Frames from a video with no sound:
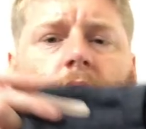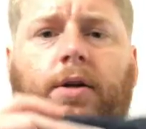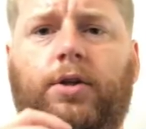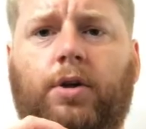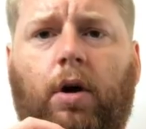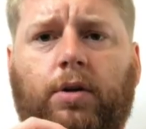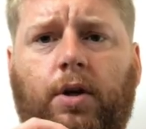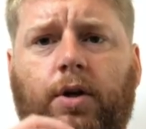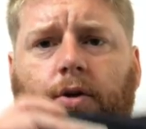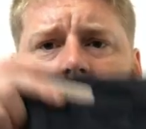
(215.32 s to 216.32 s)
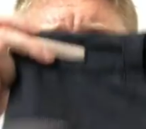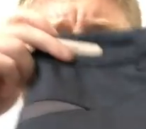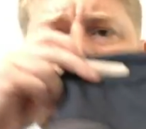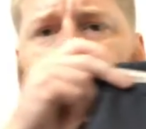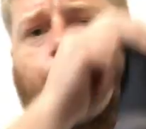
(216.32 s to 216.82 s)
Scott
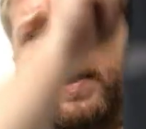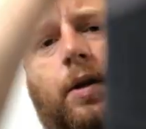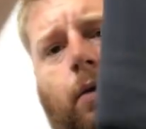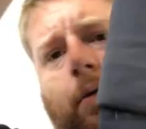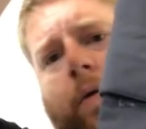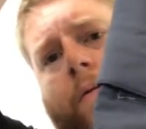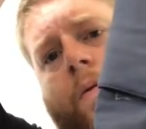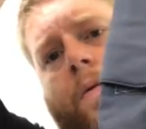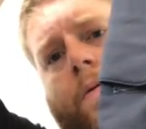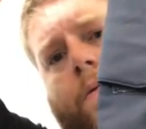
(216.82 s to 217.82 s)
shorts, I don't know